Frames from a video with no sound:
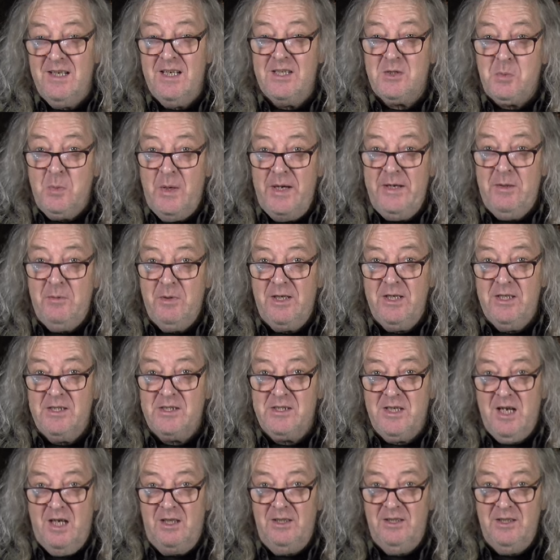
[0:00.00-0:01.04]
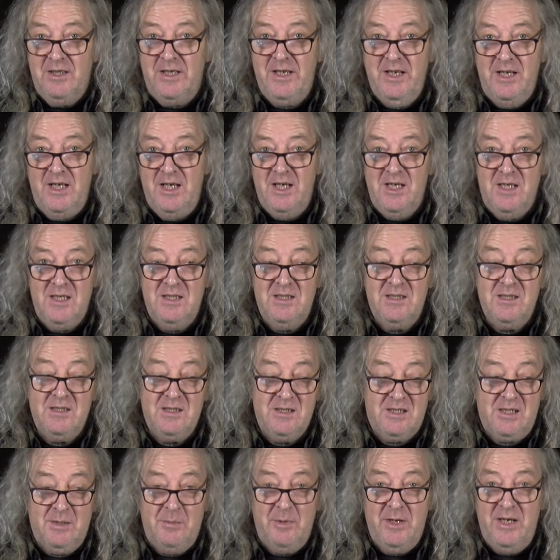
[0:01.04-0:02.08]
this week we're going to start looking at
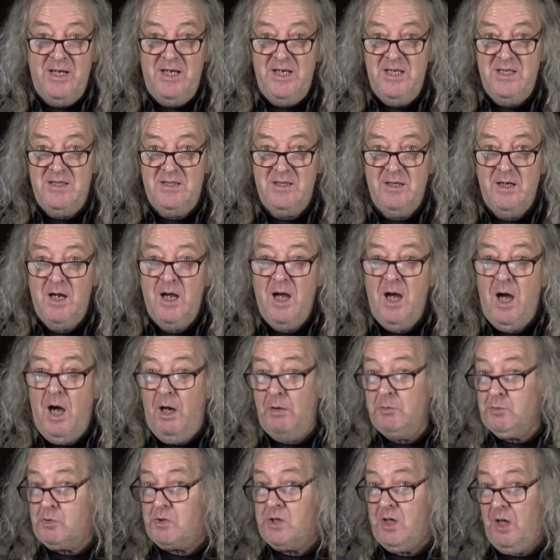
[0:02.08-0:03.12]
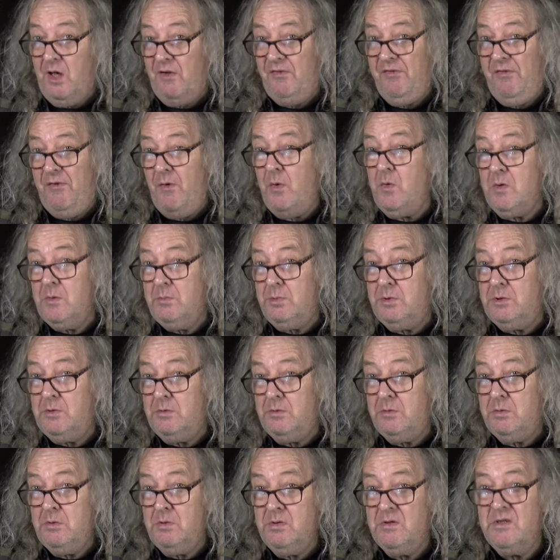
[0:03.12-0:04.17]
some of these ultra
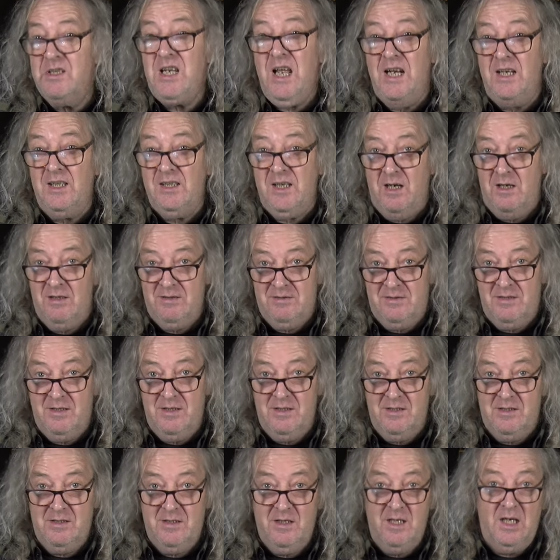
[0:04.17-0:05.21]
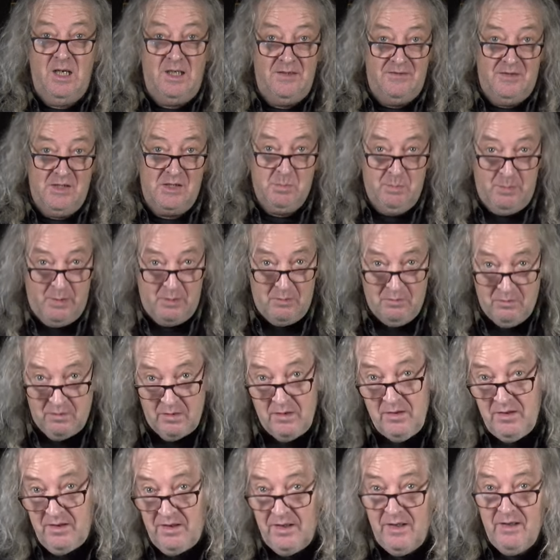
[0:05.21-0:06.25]
affordable Telecasters that I just bought.
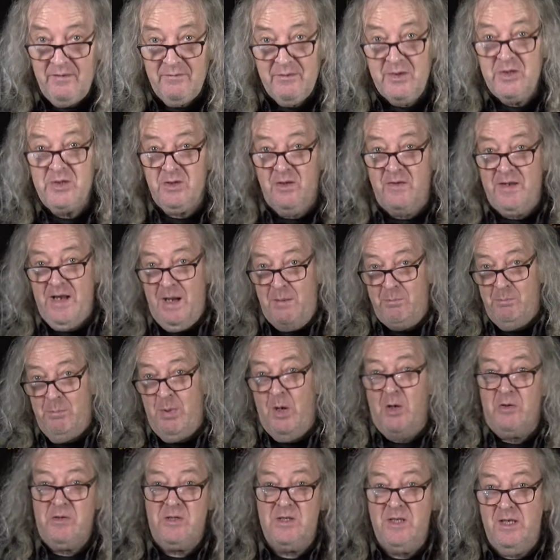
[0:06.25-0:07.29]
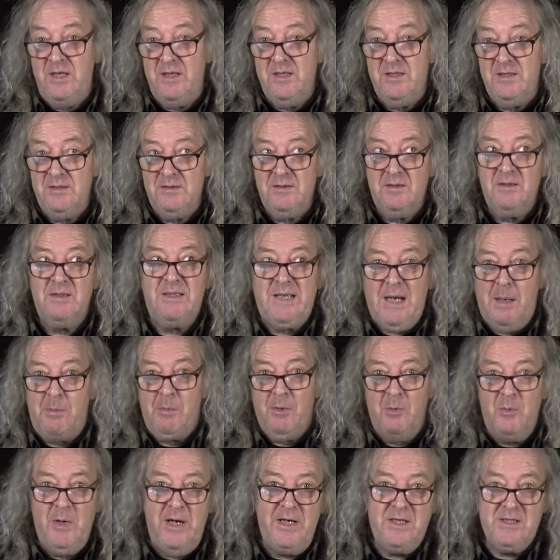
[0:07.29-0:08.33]
You saw the unboxing a couple
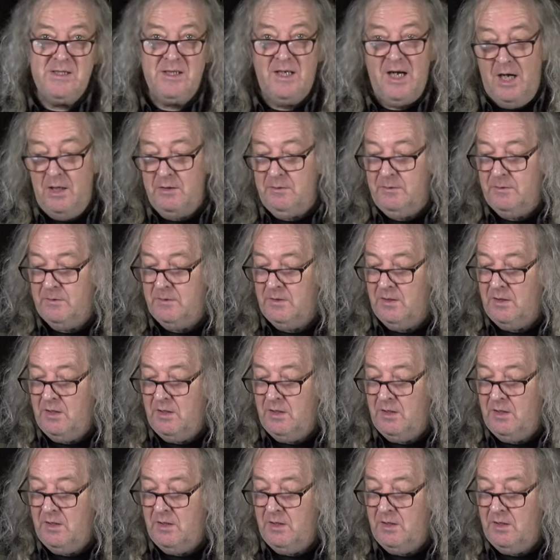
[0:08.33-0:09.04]
of weeks ago.